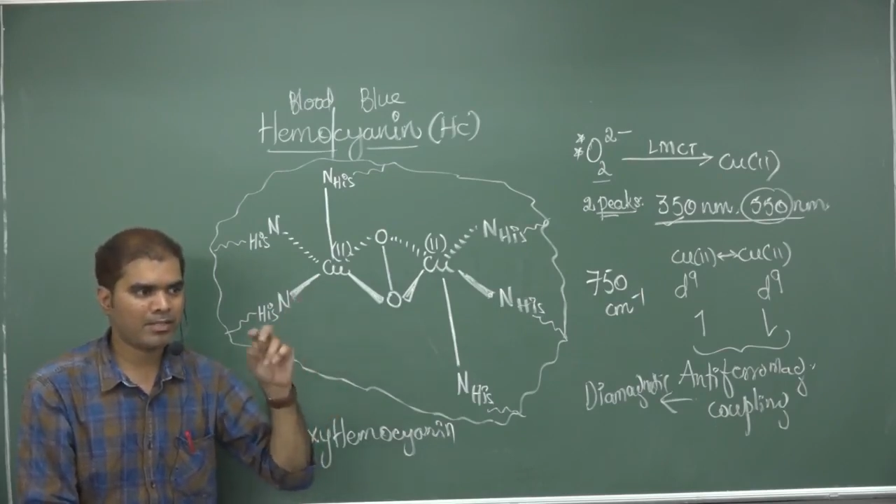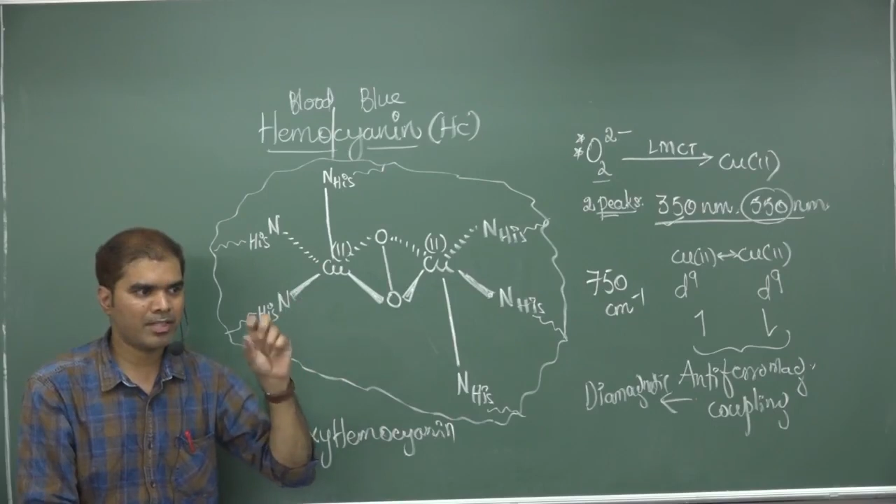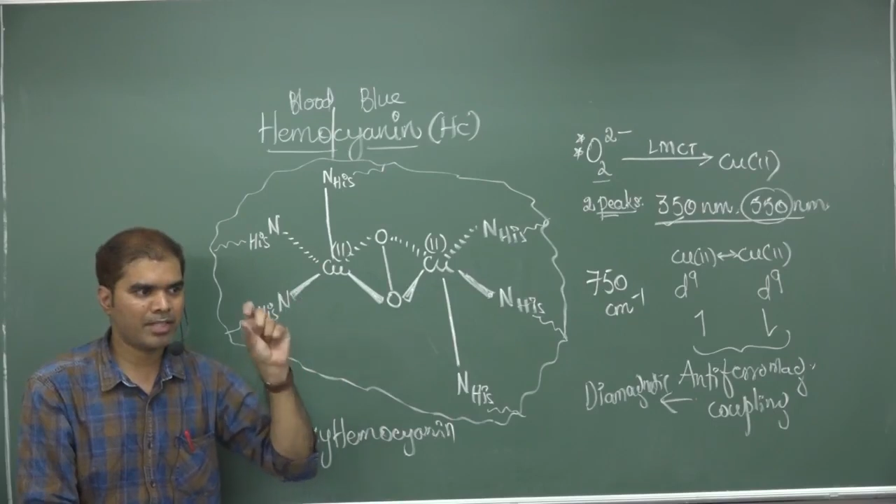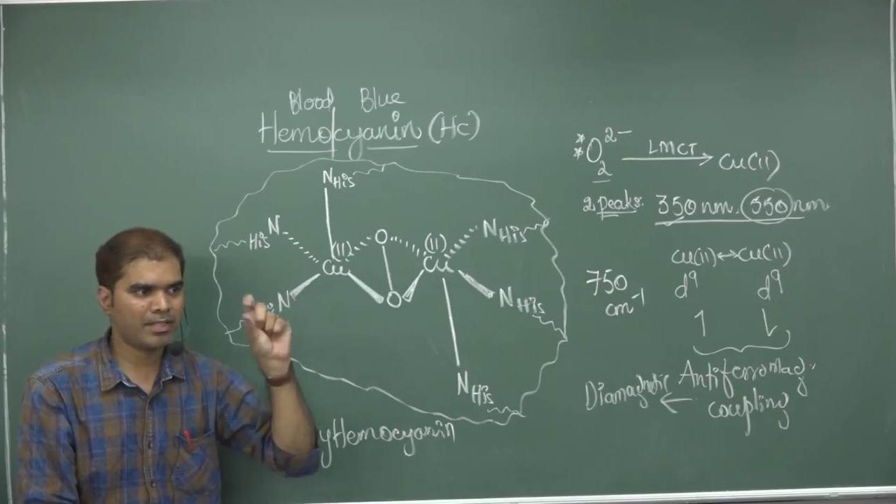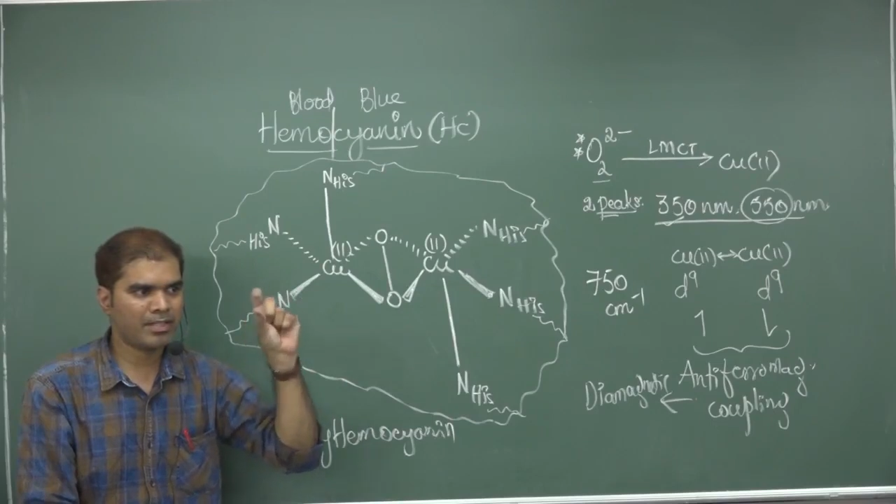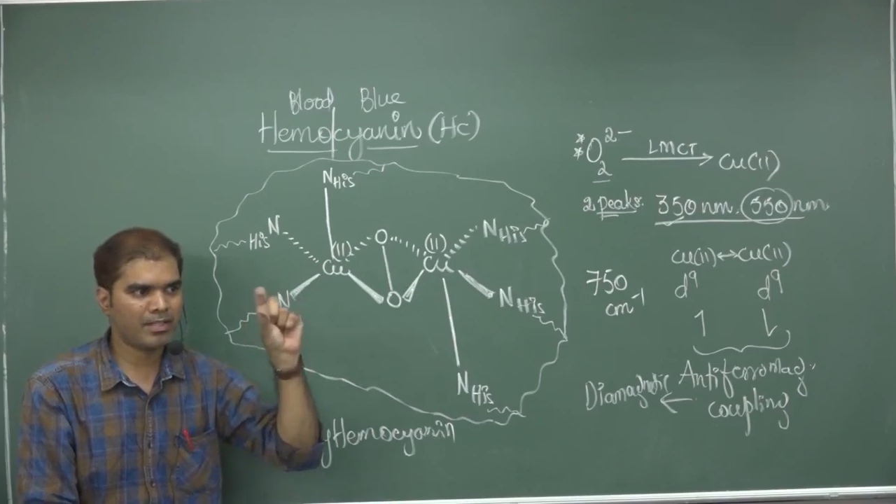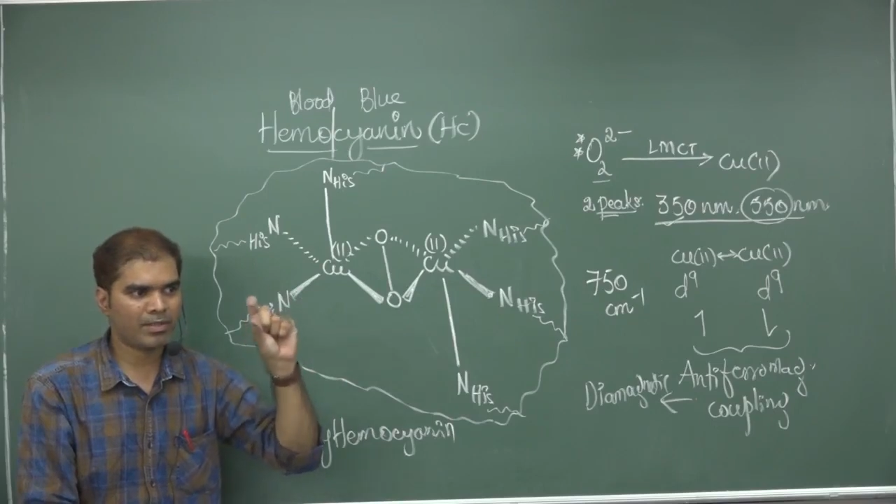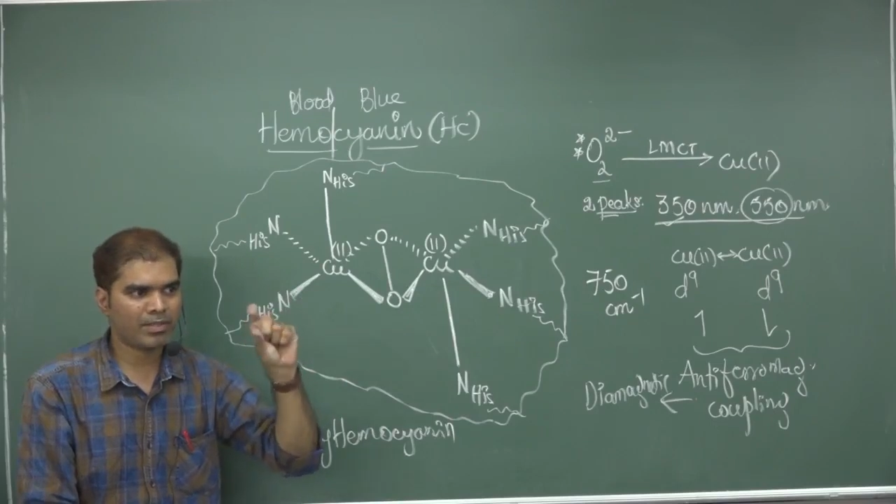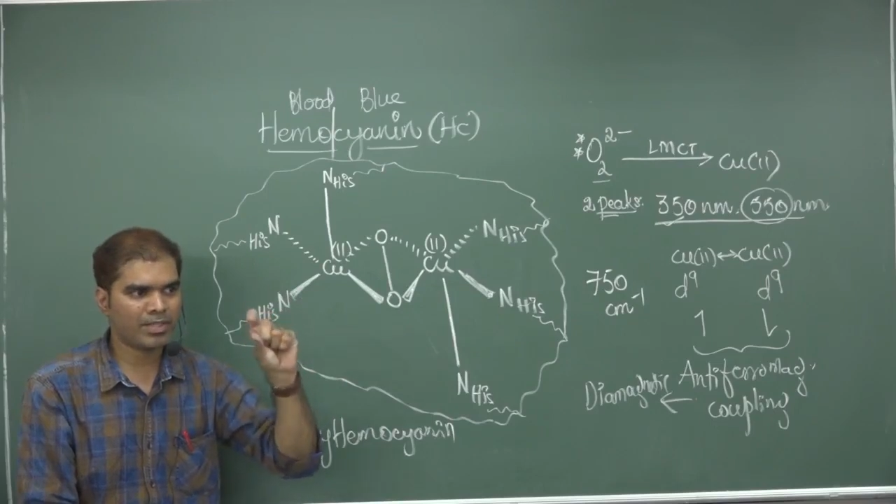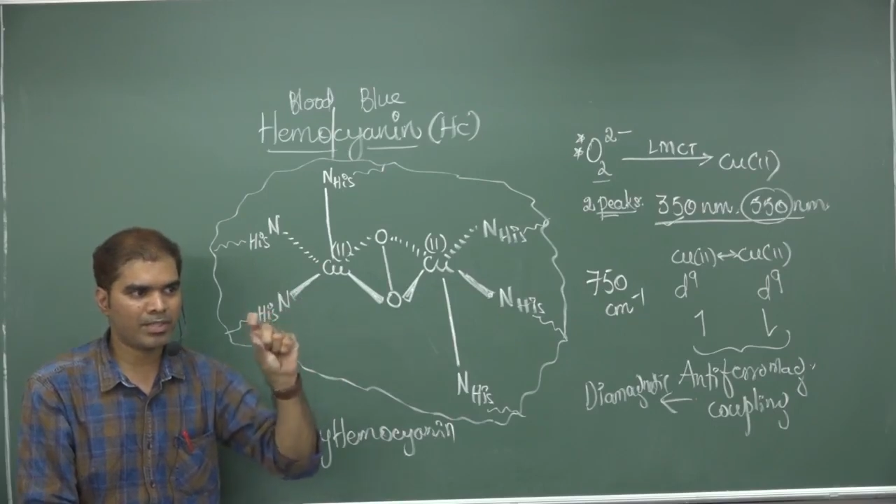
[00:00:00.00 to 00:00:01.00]
did the
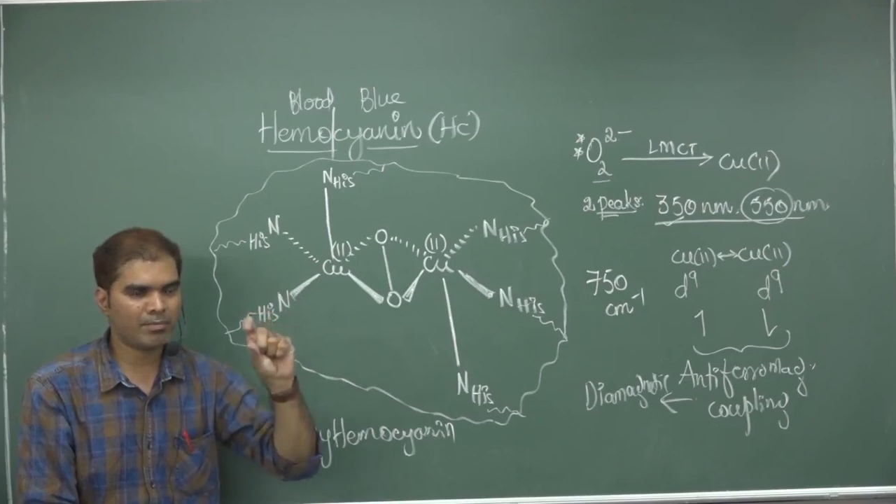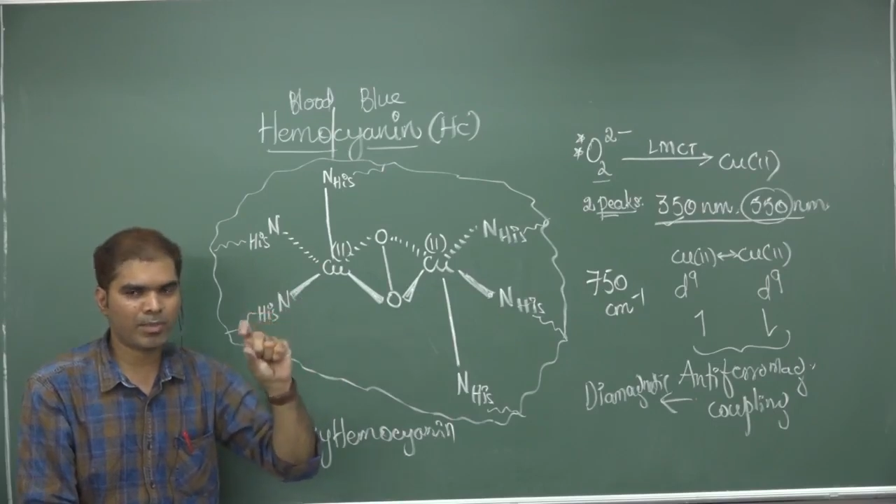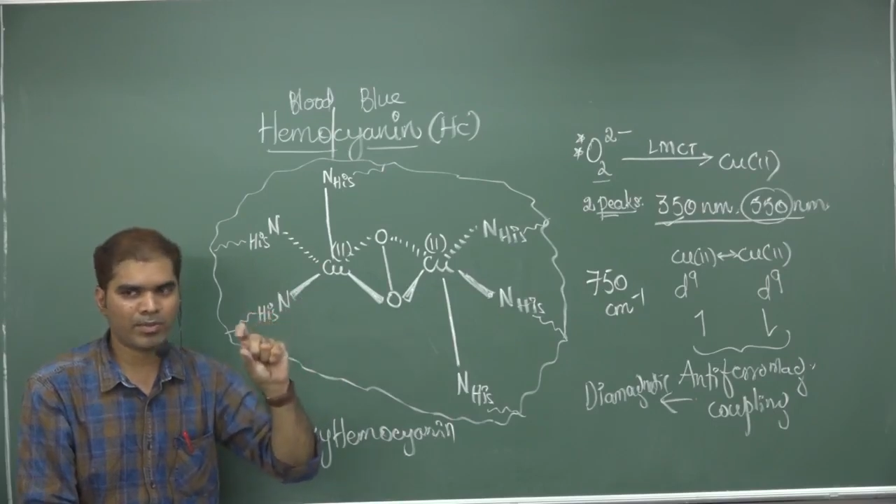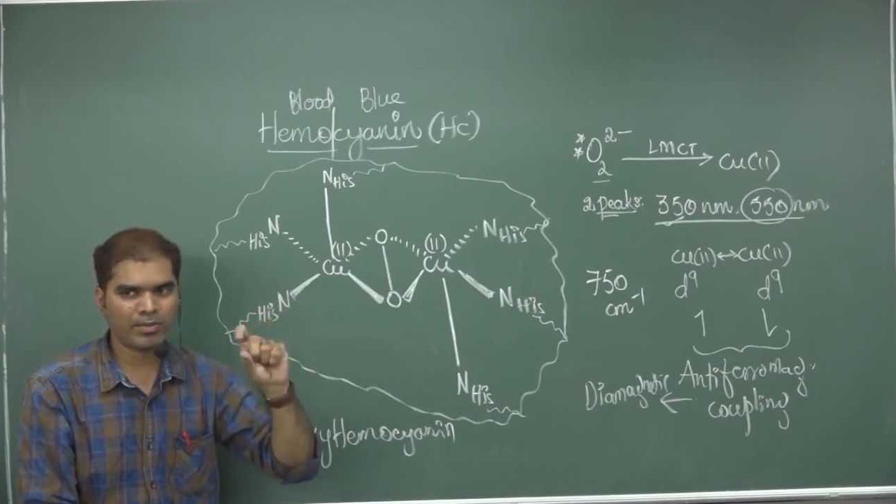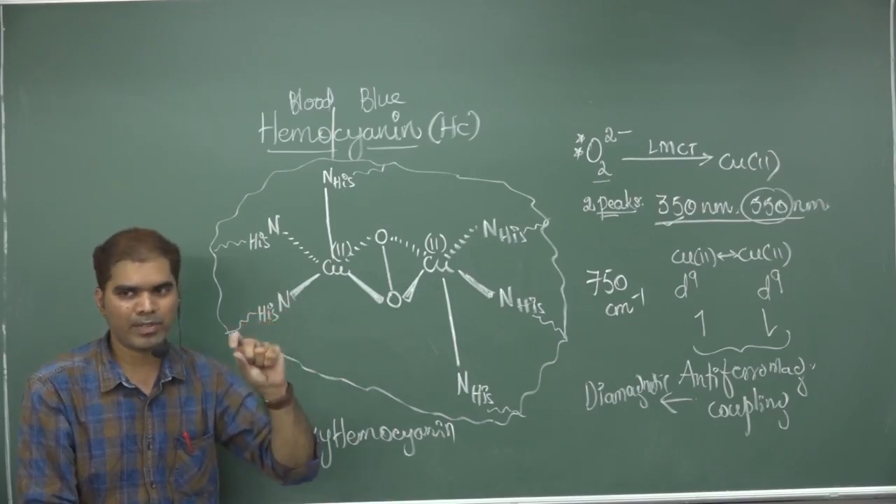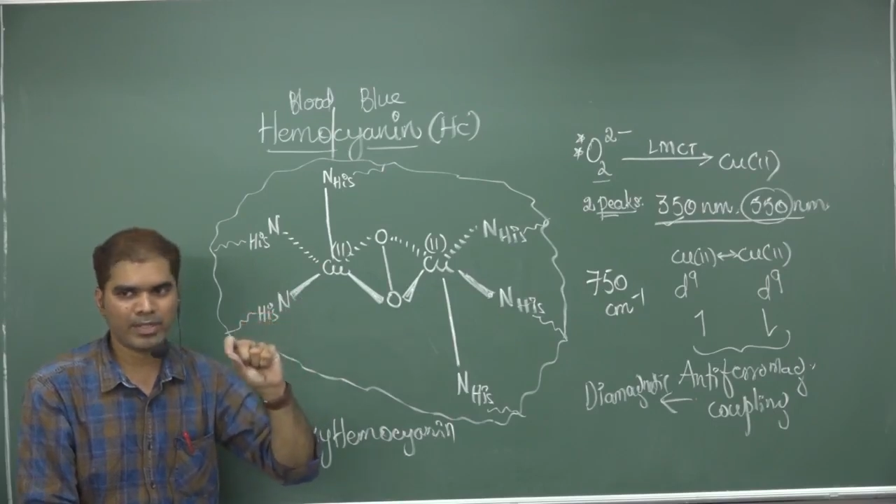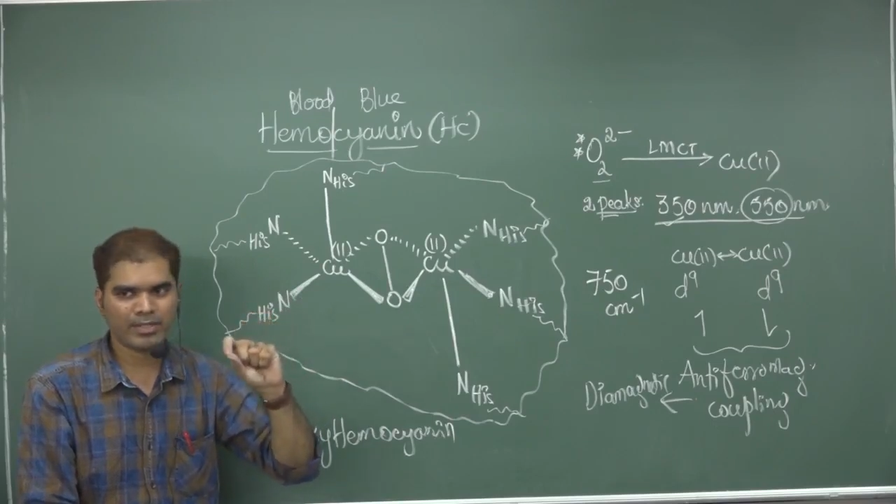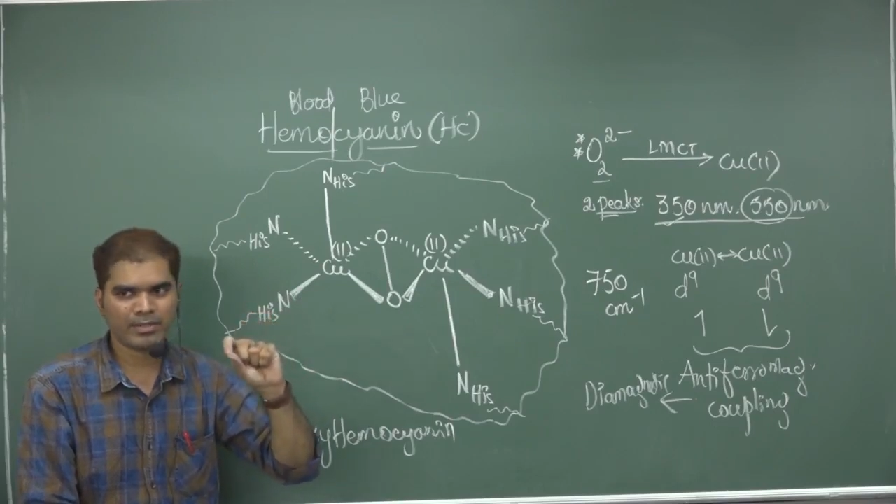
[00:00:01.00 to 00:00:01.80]
oxygen bound with?